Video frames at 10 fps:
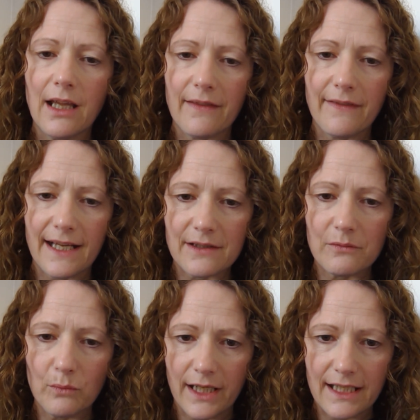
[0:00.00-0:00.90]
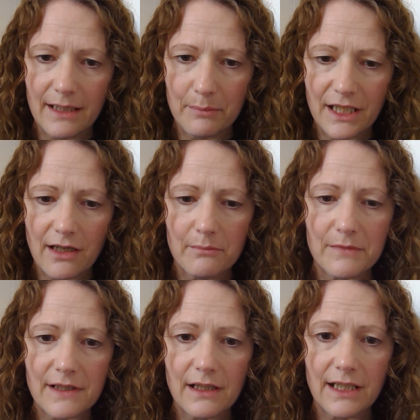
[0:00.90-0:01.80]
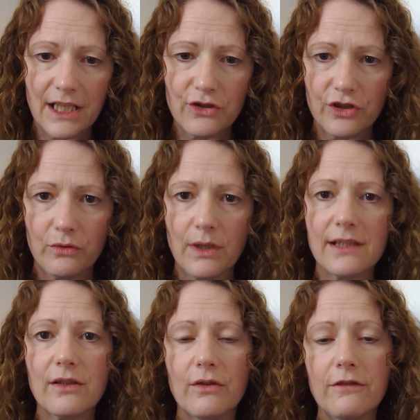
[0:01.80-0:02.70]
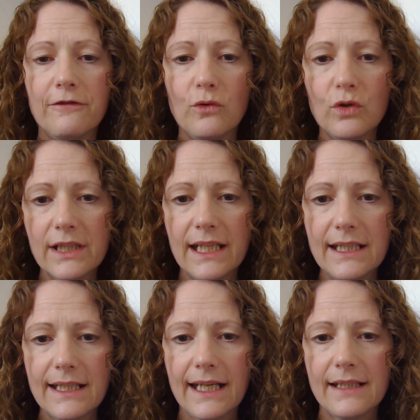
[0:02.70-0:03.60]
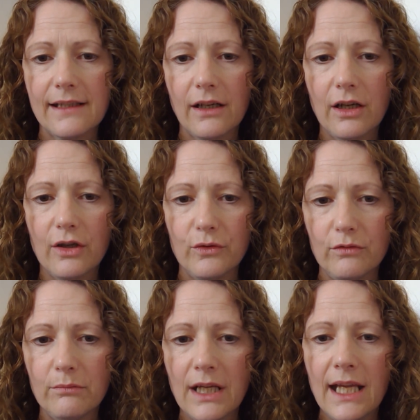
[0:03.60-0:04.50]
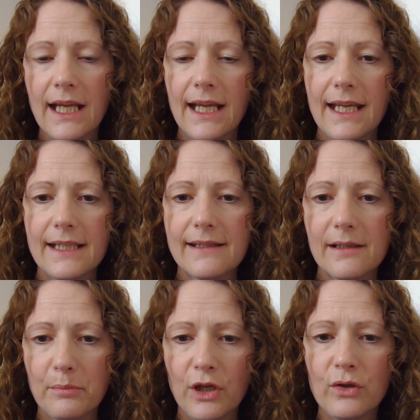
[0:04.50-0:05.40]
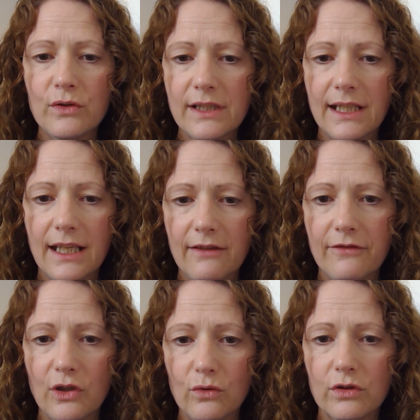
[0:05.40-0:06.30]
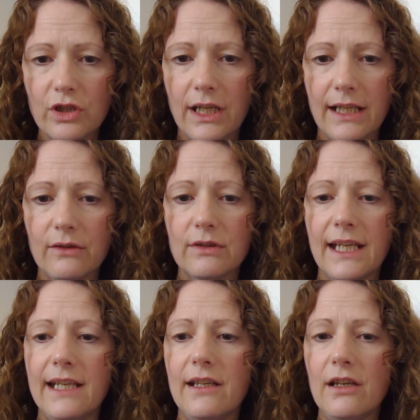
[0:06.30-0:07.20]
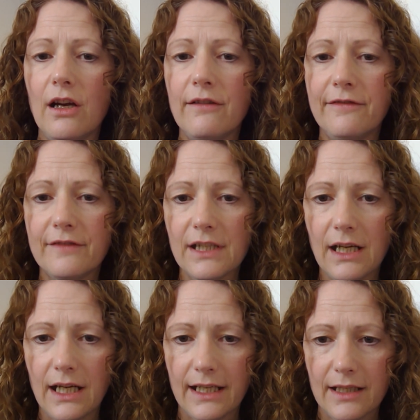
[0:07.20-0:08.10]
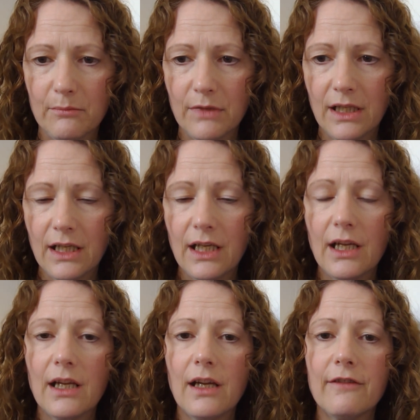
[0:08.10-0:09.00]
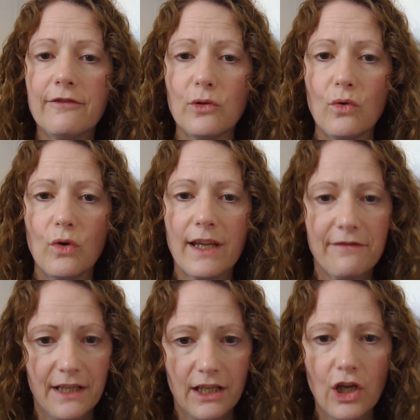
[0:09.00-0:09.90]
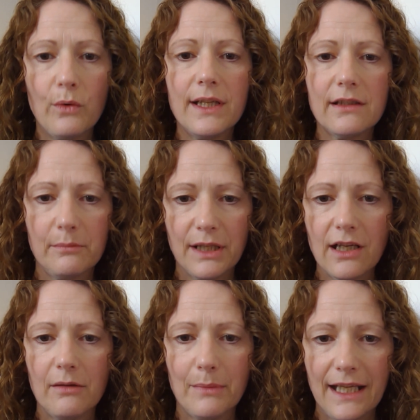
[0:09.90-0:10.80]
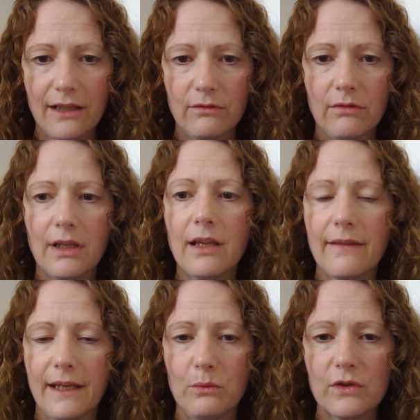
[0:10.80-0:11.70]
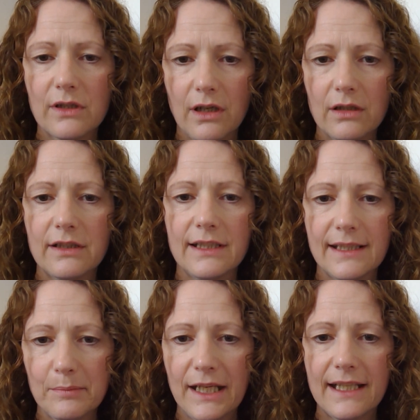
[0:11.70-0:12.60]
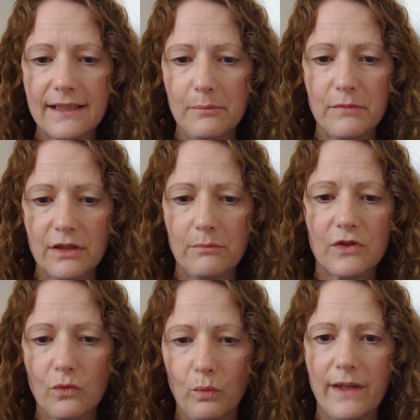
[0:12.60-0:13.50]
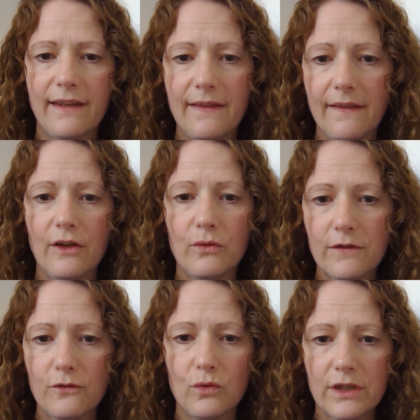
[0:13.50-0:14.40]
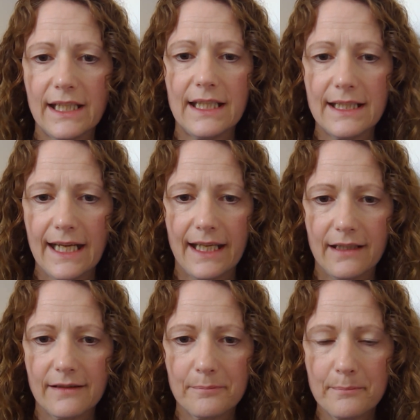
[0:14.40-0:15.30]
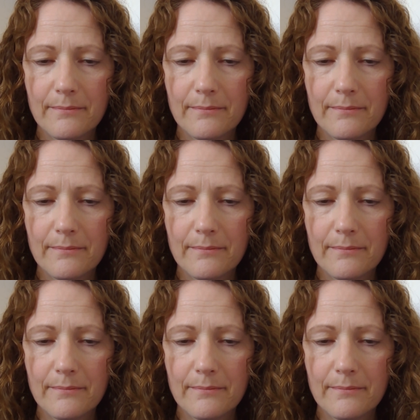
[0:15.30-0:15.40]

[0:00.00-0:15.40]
That's when it becomes an issue. And so the 14 days at home is supposed to give your child enough time for, if they're going to become ill, they will start to display symptoms within those 14 days.